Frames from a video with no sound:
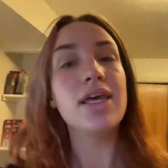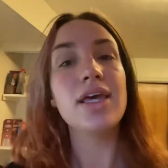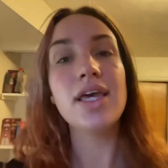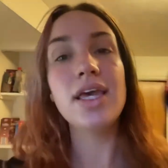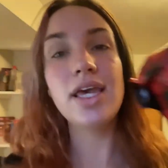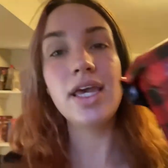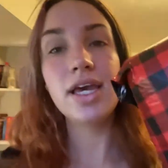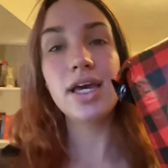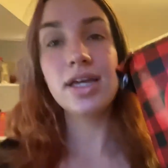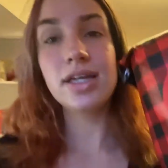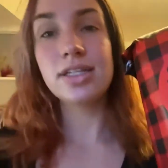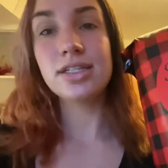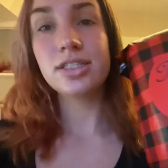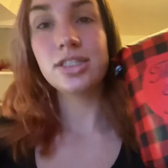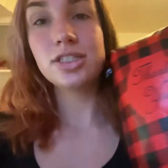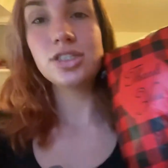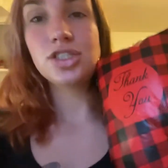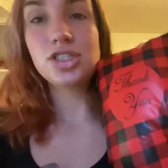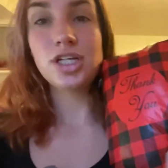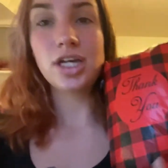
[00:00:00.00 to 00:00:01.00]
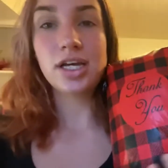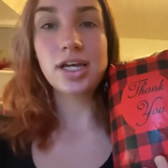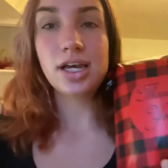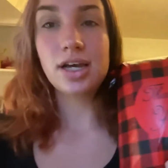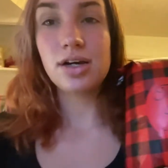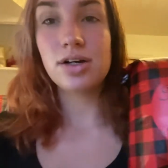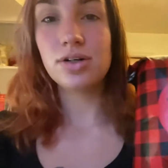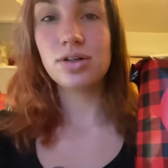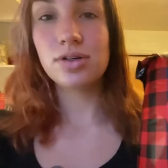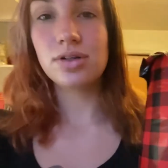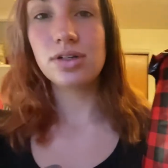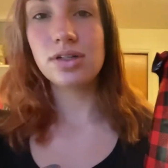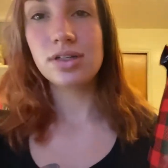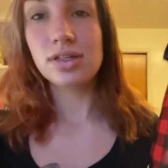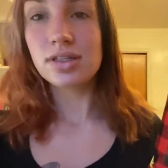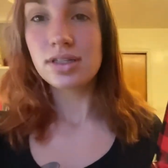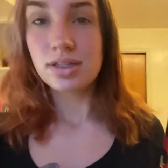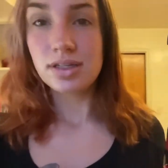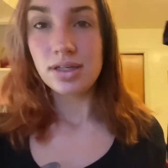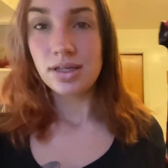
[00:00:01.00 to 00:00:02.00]
and check out
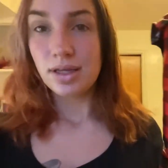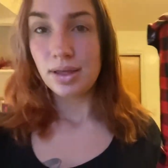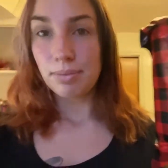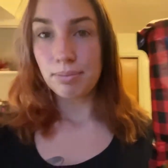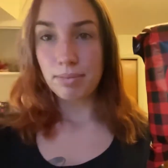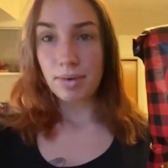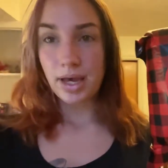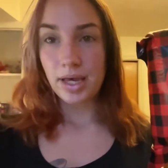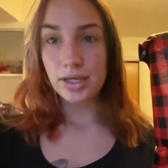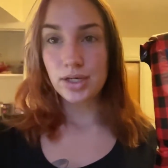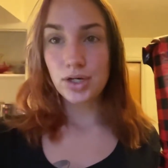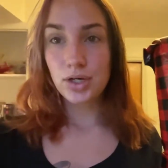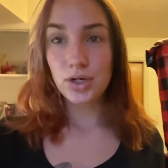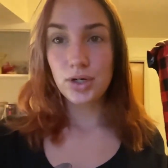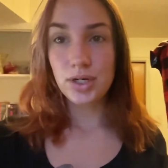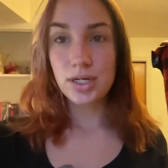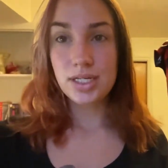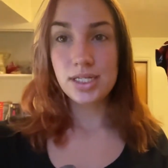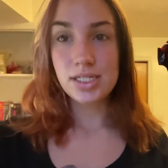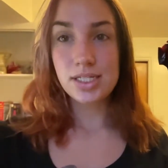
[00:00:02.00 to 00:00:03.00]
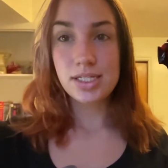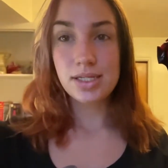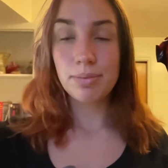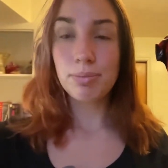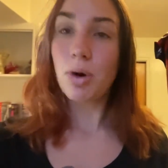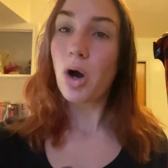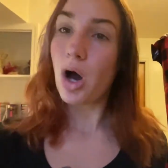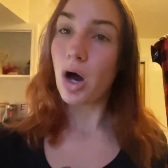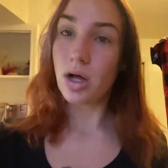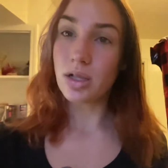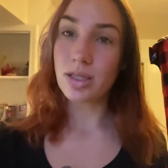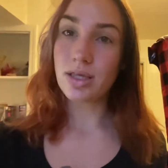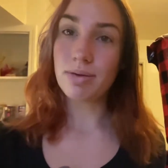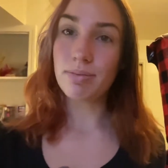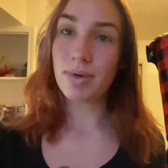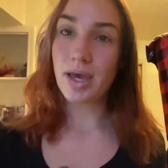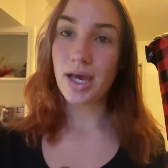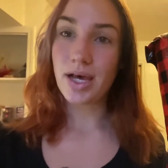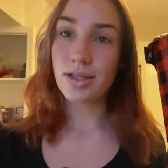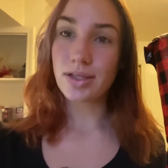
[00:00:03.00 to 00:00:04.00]
my current poly
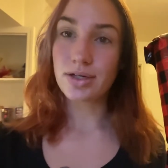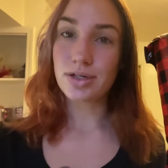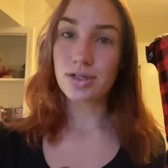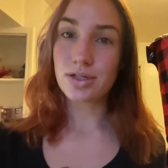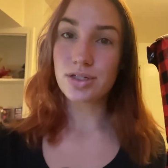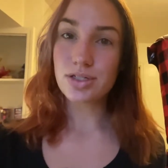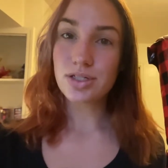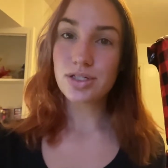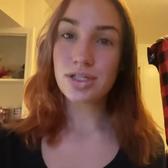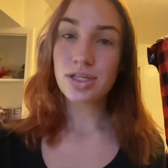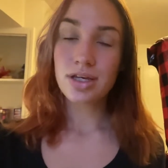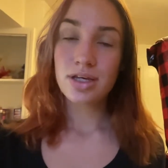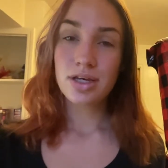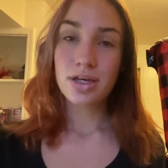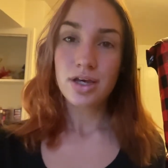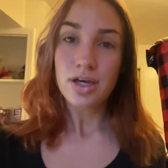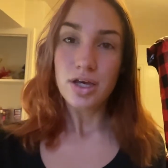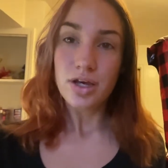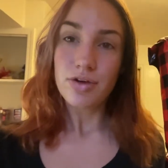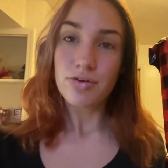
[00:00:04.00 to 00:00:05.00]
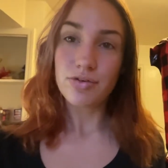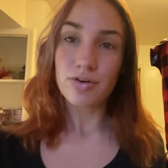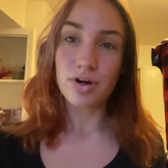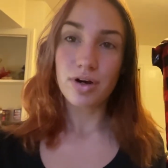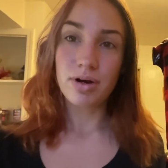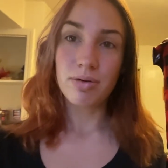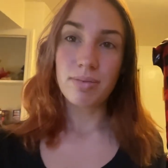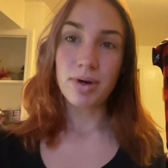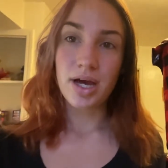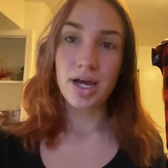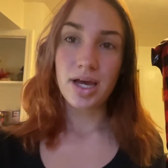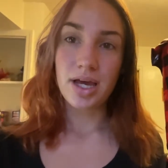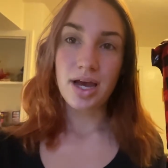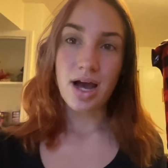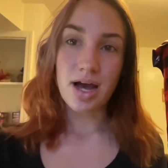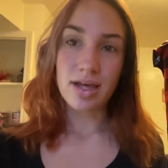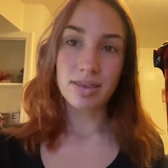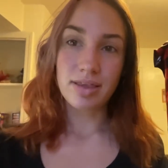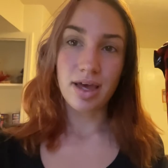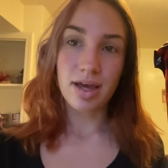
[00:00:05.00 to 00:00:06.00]
mailers for my
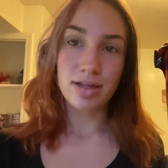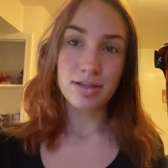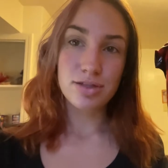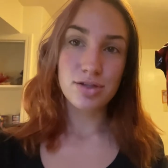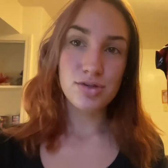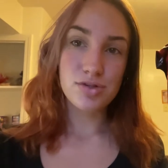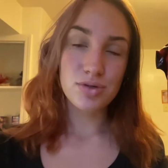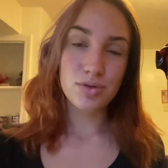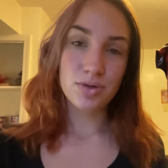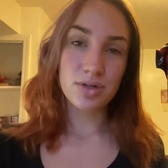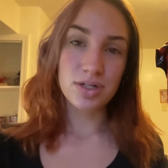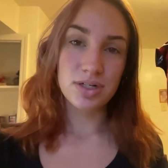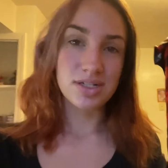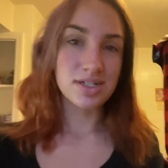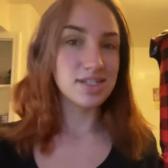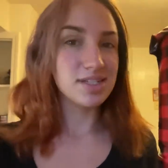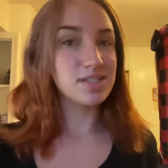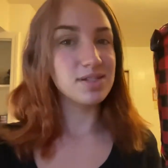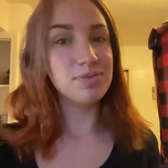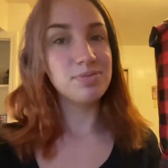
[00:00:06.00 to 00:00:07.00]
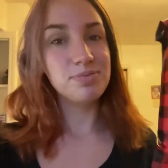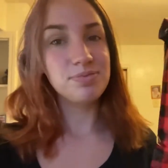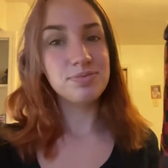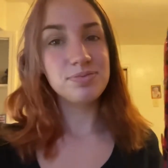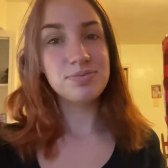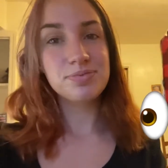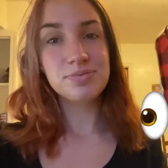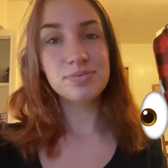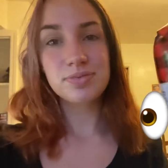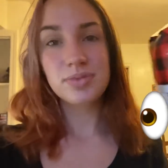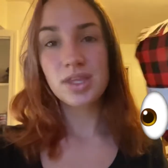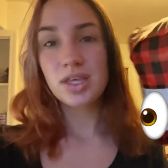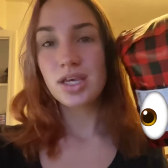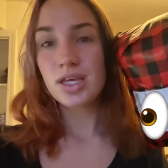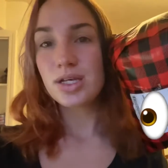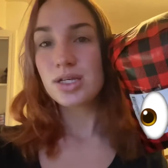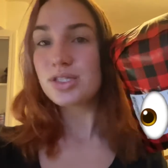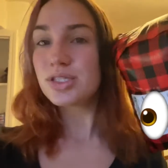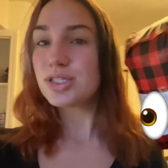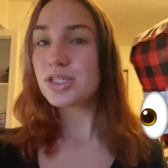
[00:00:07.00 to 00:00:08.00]
online stores.
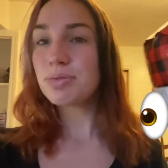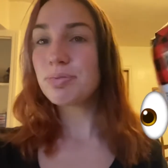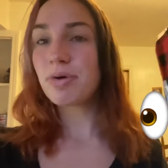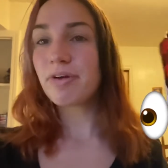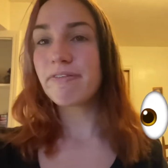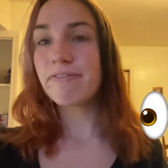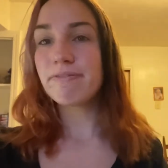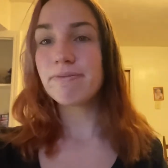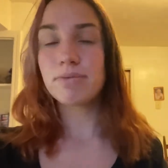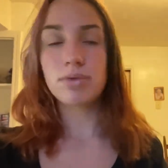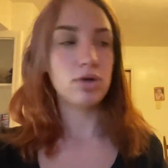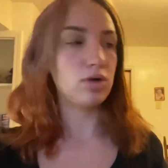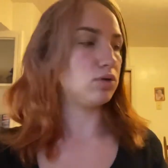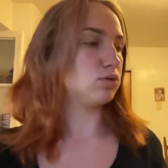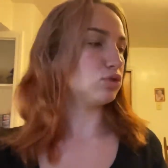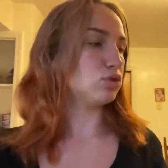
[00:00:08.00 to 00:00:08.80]
Super, oh